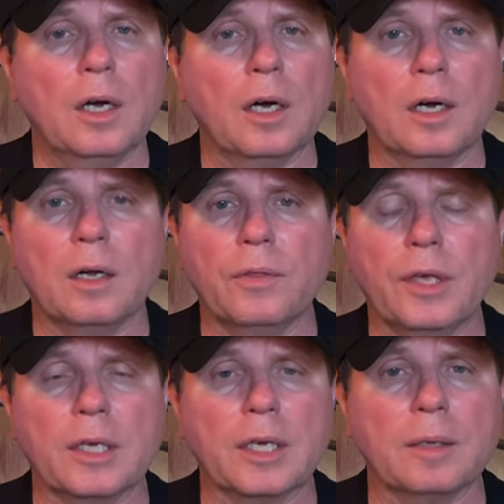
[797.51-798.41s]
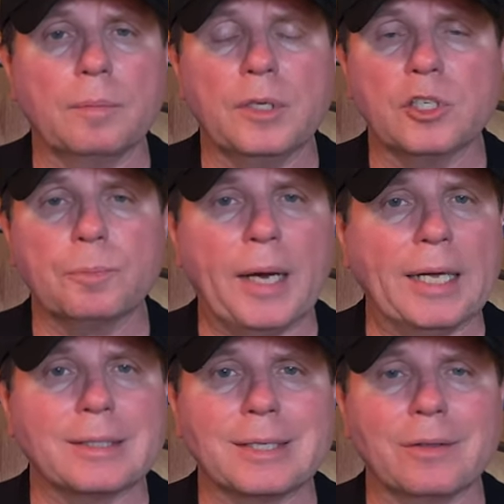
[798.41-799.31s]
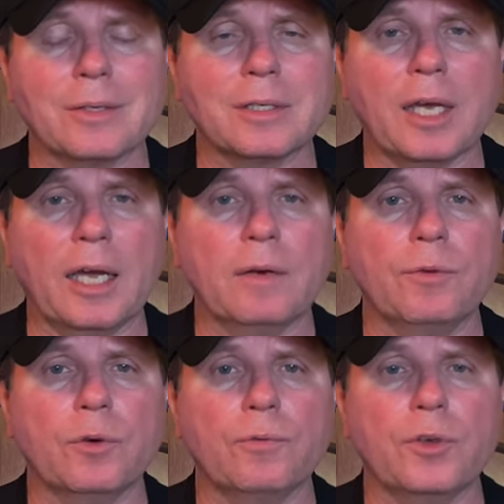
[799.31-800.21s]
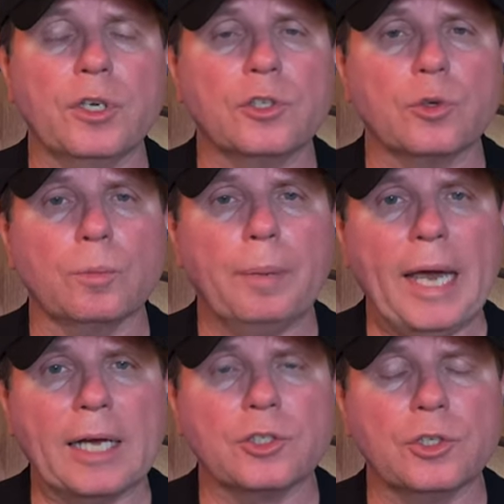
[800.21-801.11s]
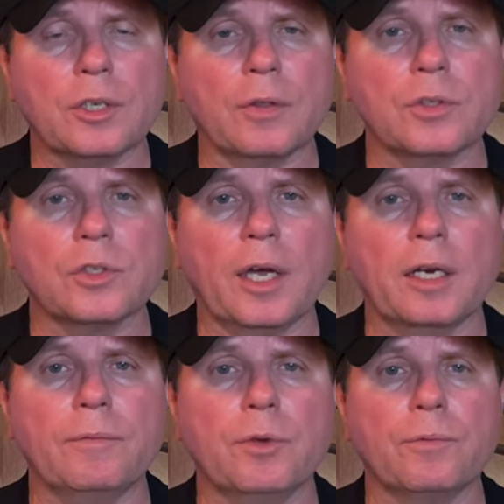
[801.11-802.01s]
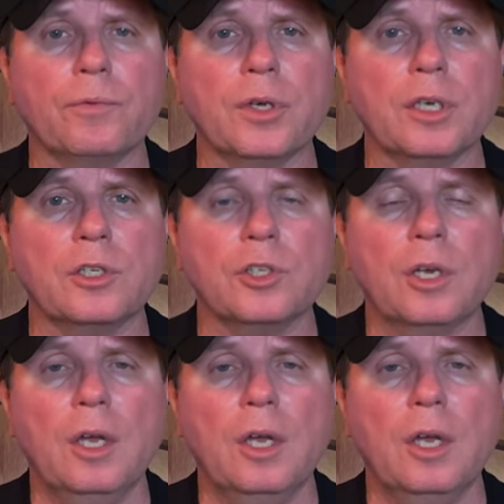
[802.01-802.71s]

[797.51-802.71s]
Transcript: Uh, they can be spots on the side of your fish or patches on the side of your fish